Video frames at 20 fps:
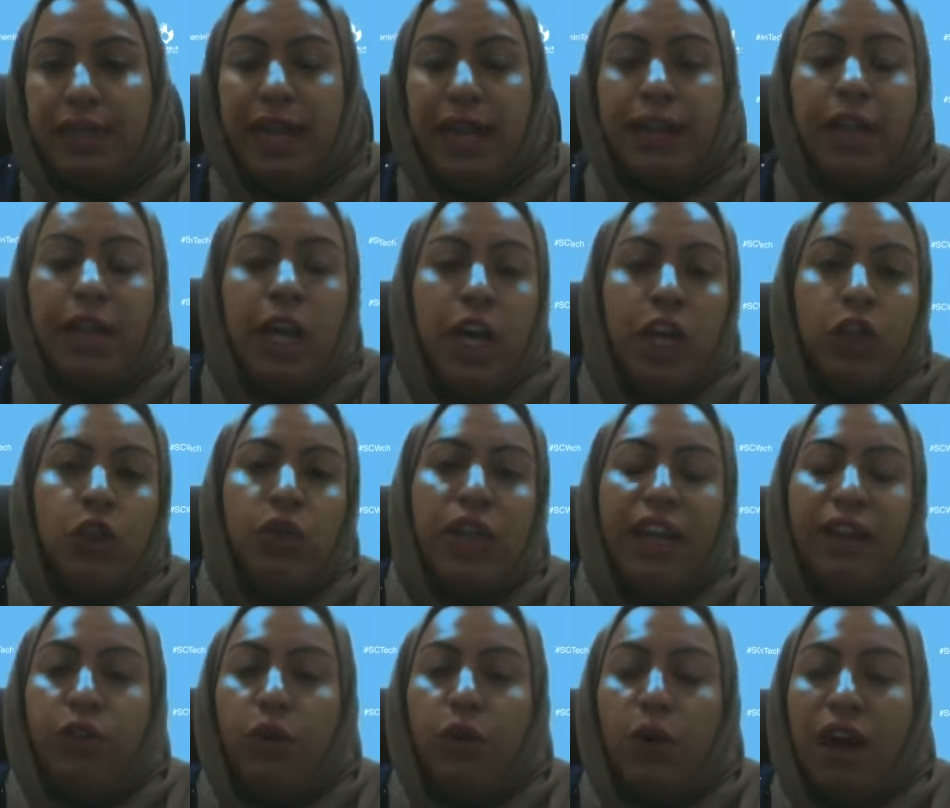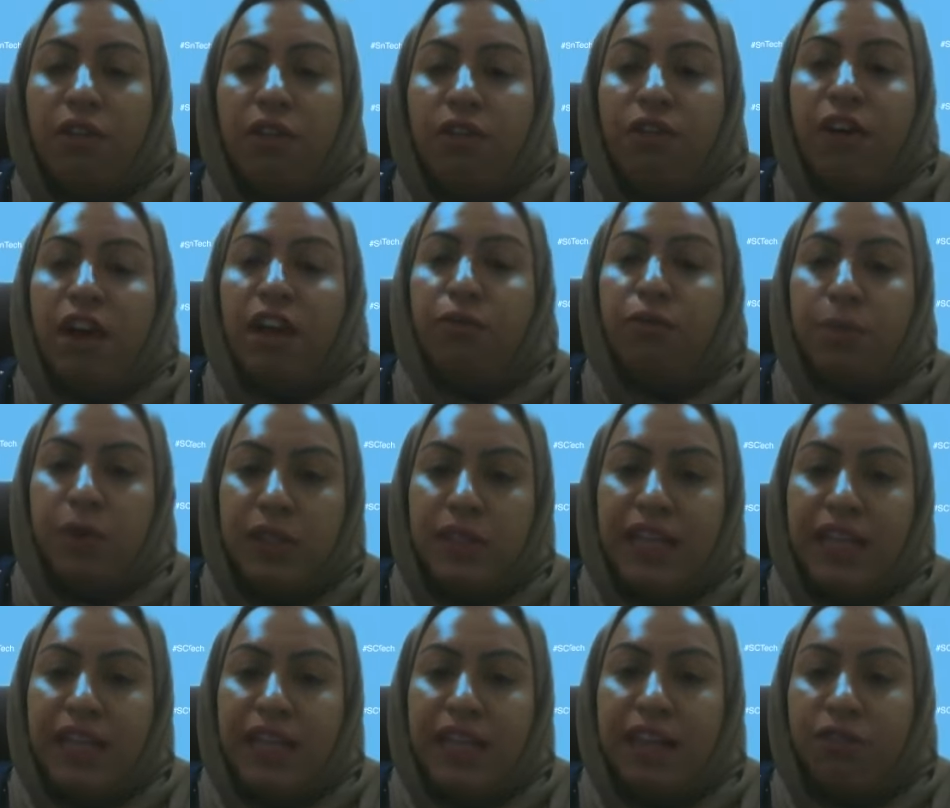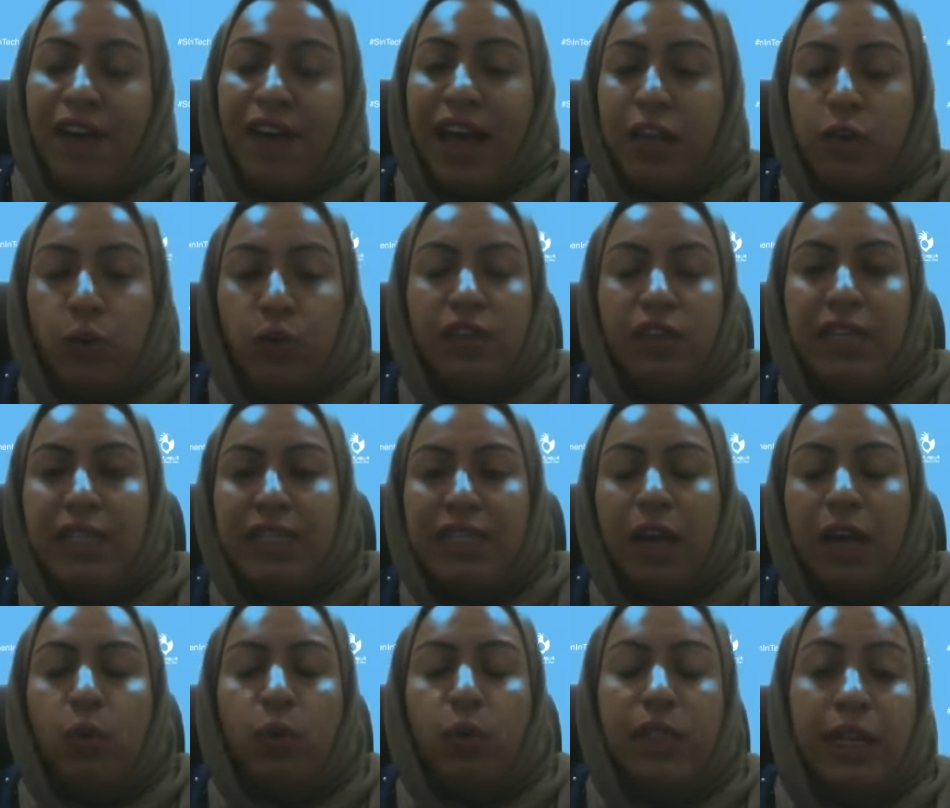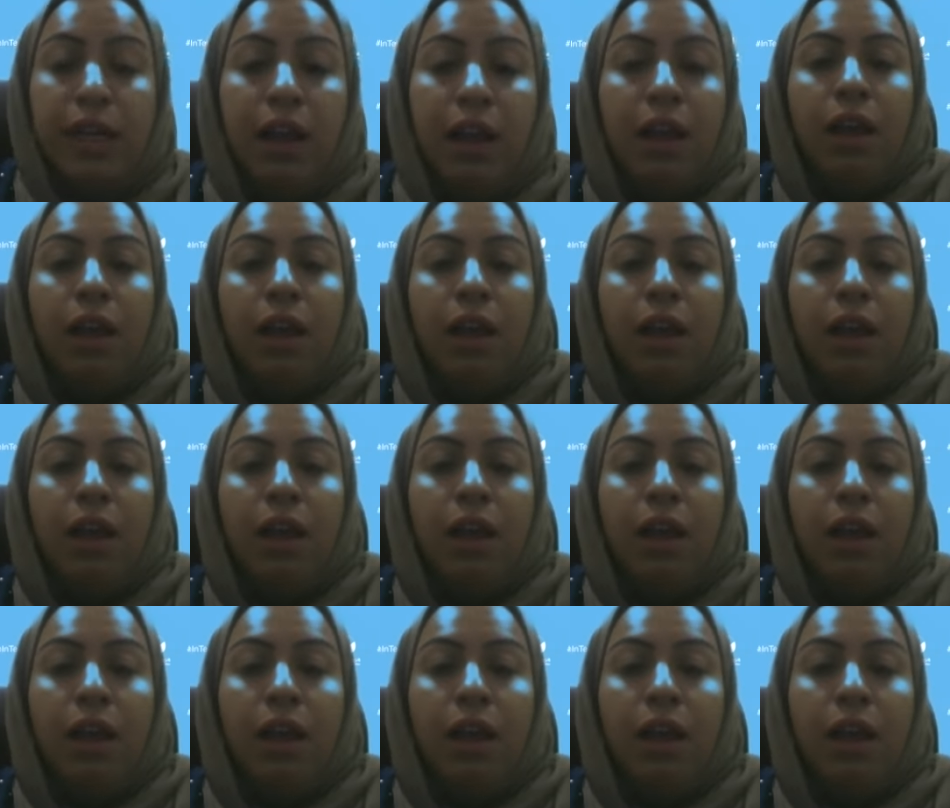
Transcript: And today, if you have a 5% VAT, we've seen Saudi